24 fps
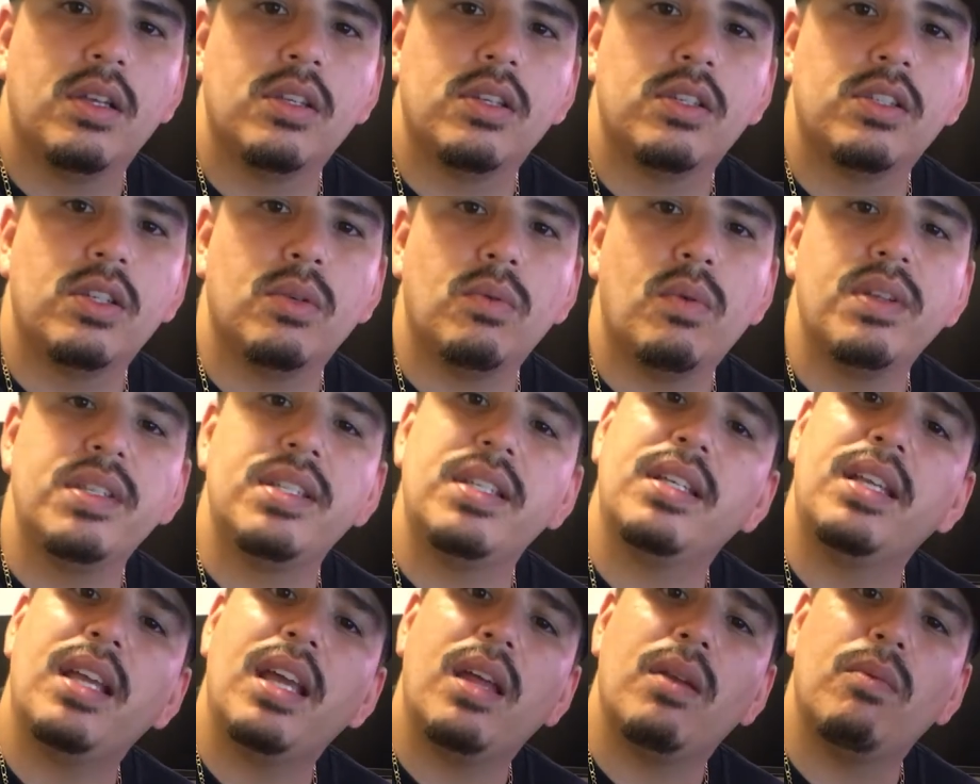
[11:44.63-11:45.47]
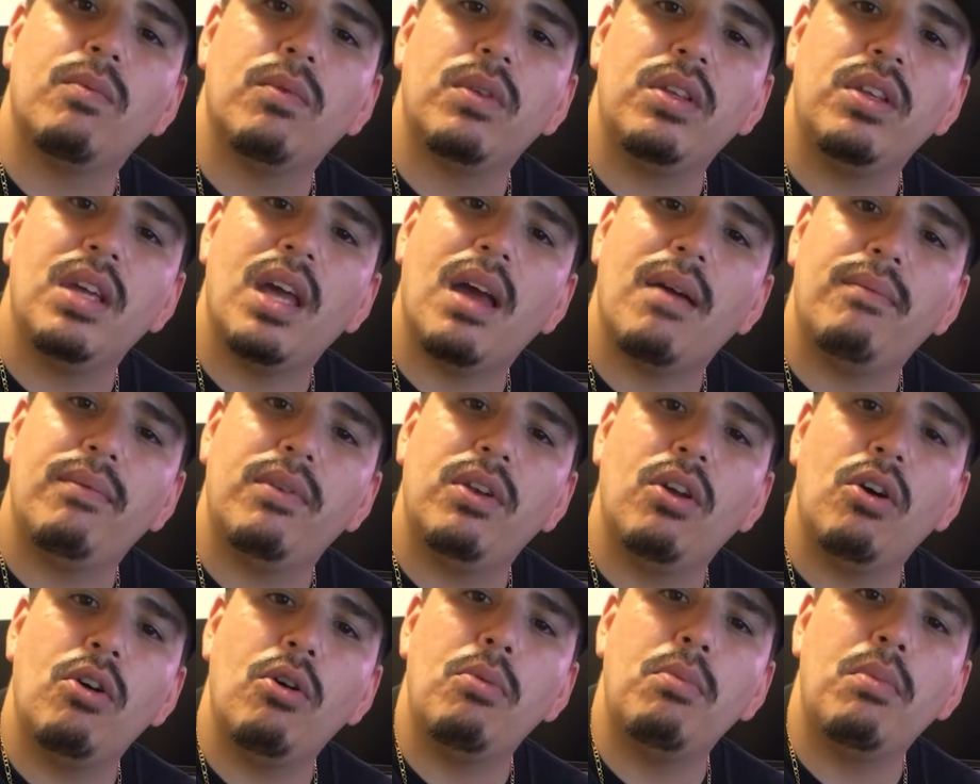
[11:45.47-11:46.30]
So once again, when you have
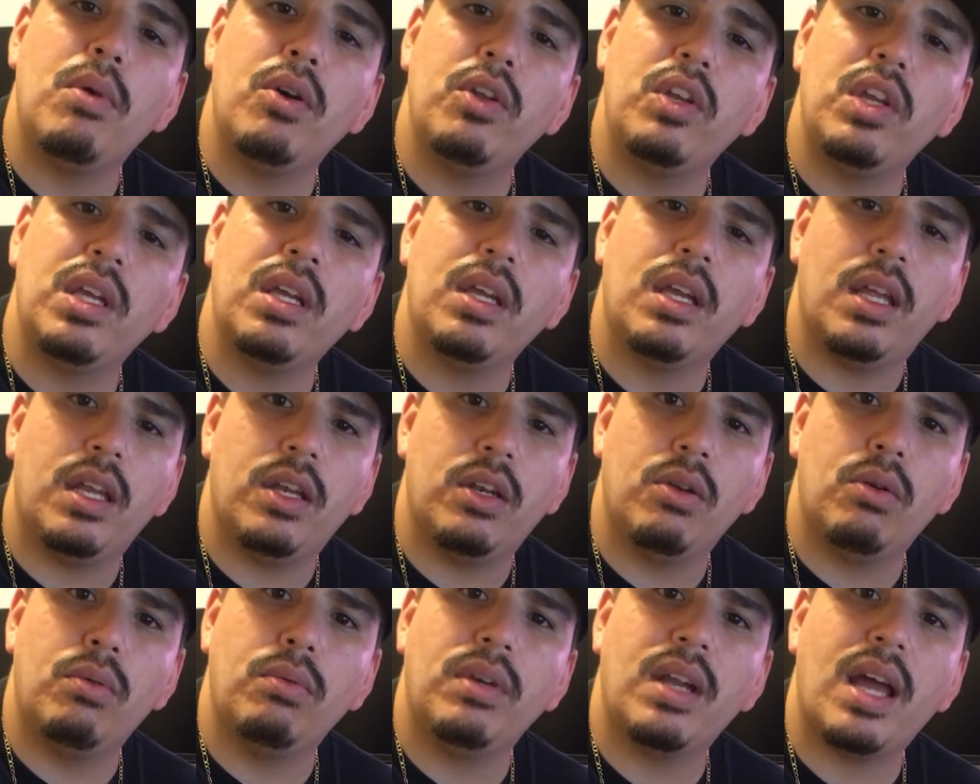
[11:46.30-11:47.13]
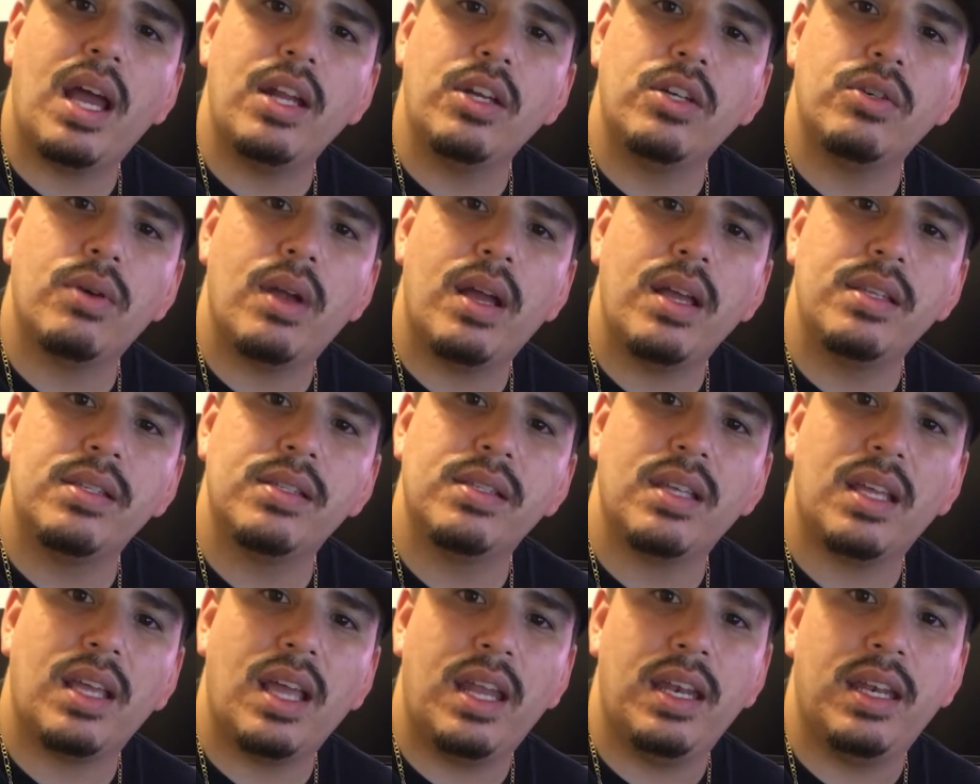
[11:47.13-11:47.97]
no ammonia and no
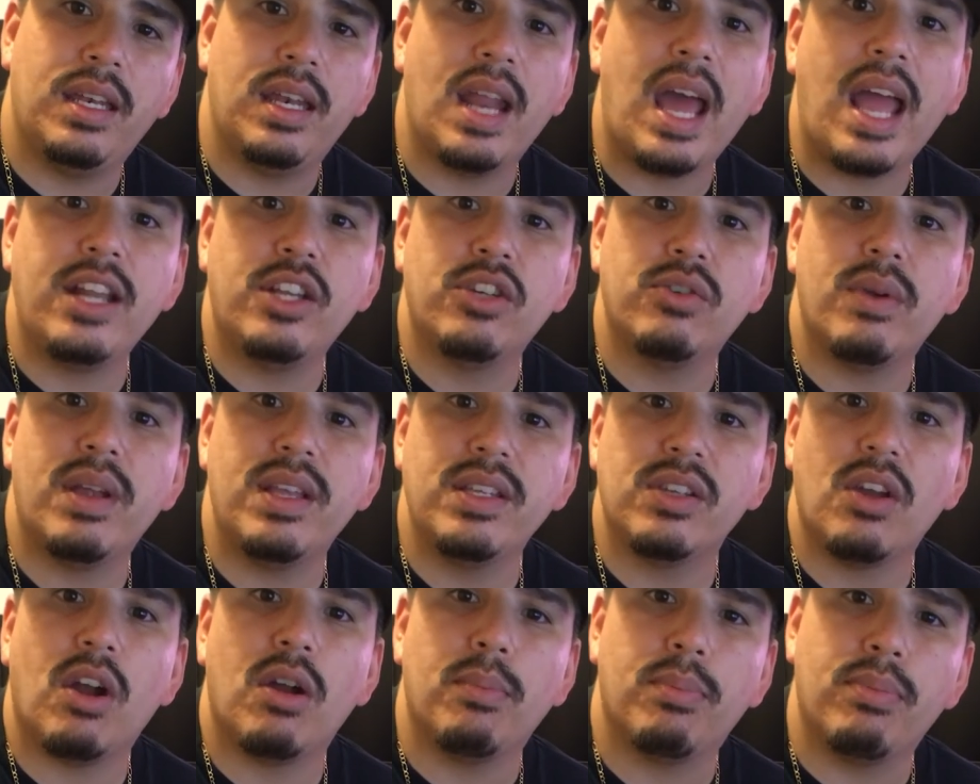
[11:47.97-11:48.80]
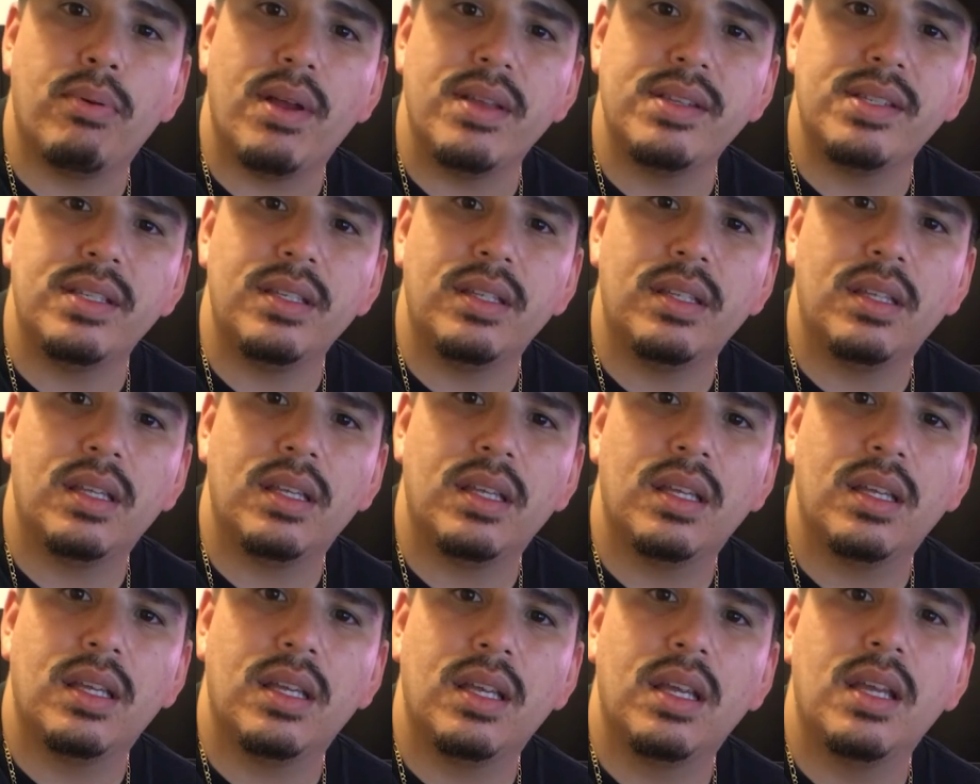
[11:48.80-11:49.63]
nitrites, and nitrates are present,
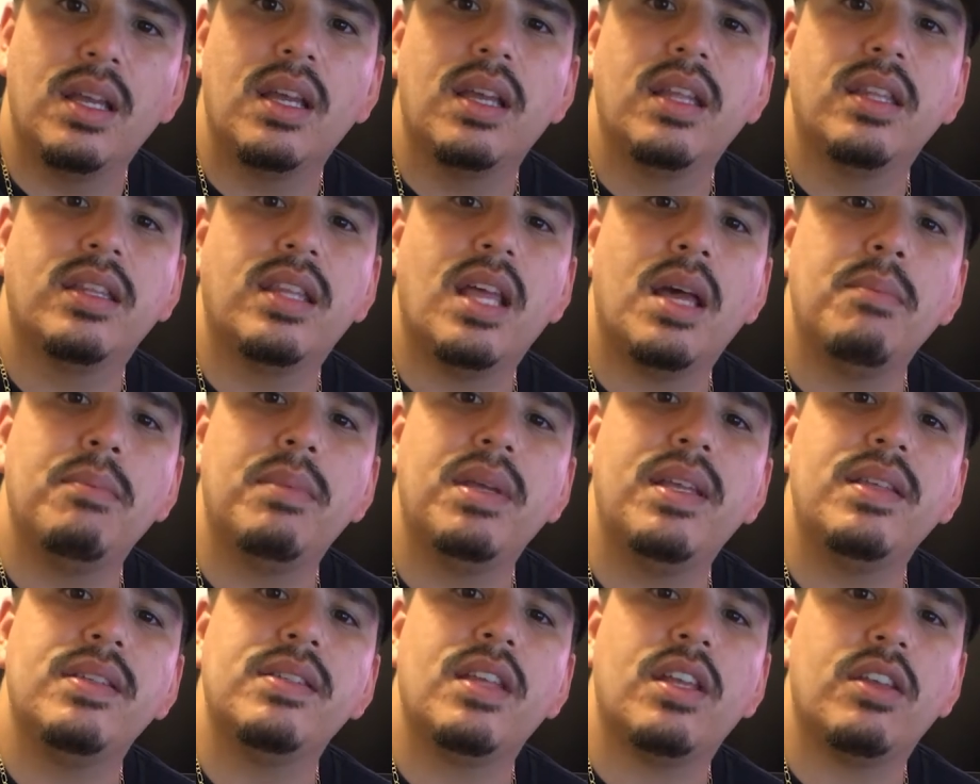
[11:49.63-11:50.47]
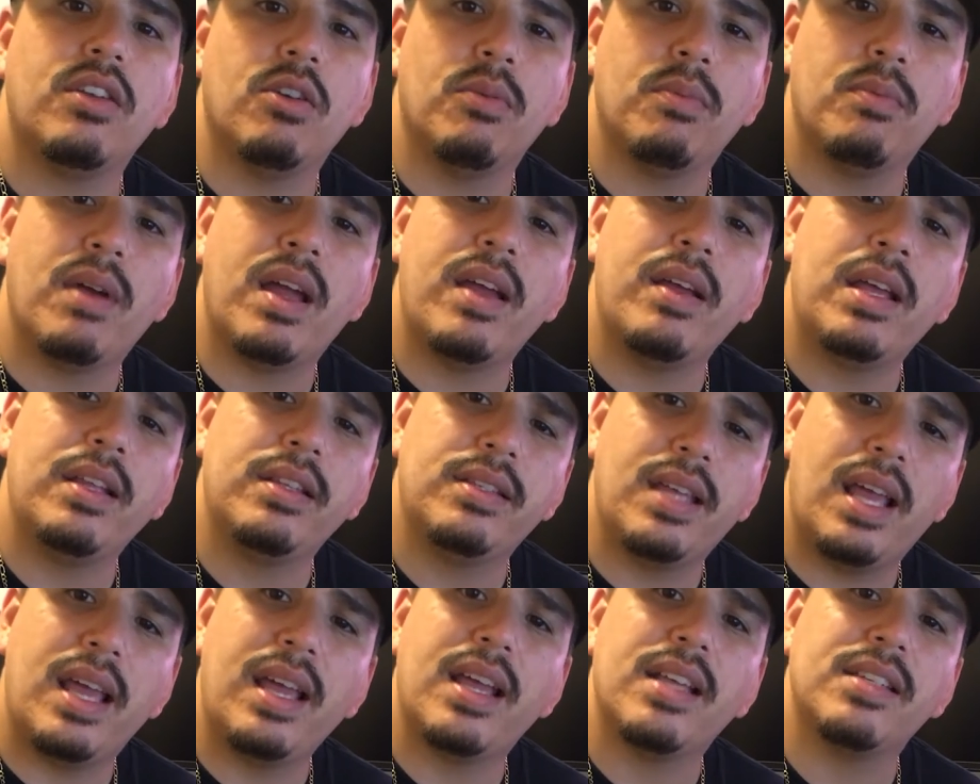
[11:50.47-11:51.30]
that means that your
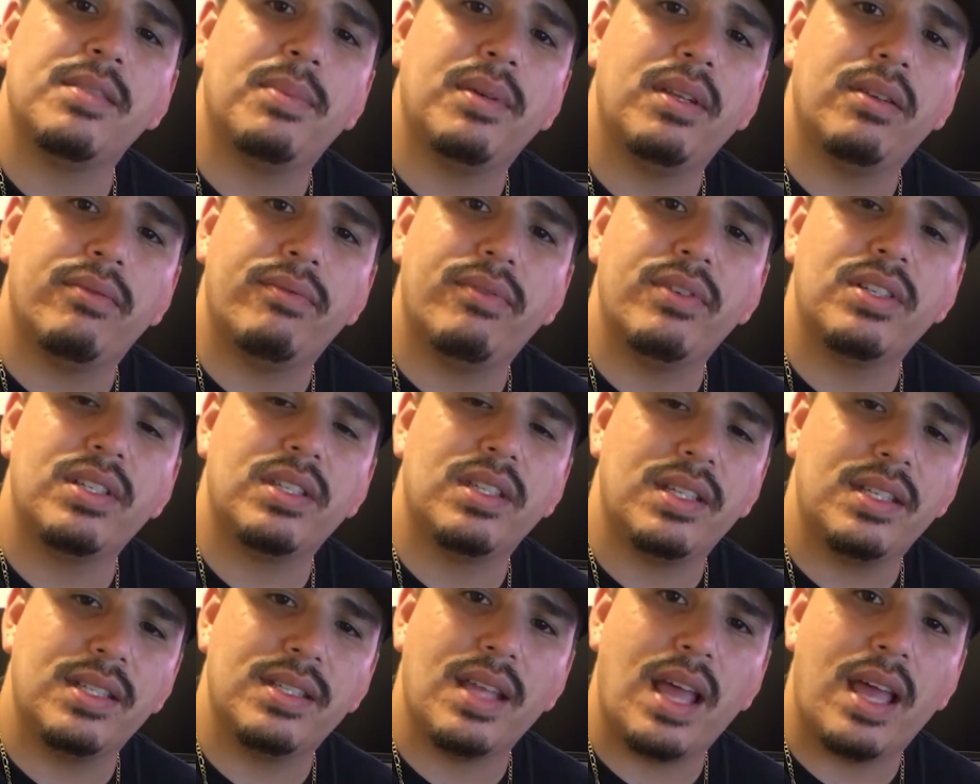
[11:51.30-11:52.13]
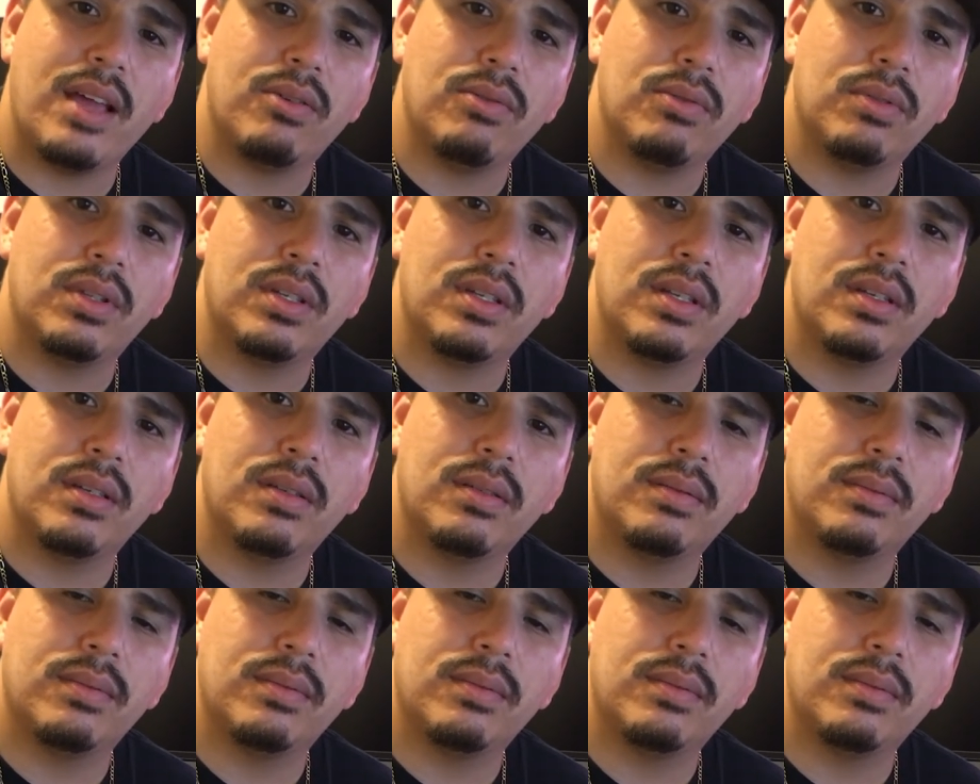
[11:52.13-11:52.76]
tank has been officially cycled.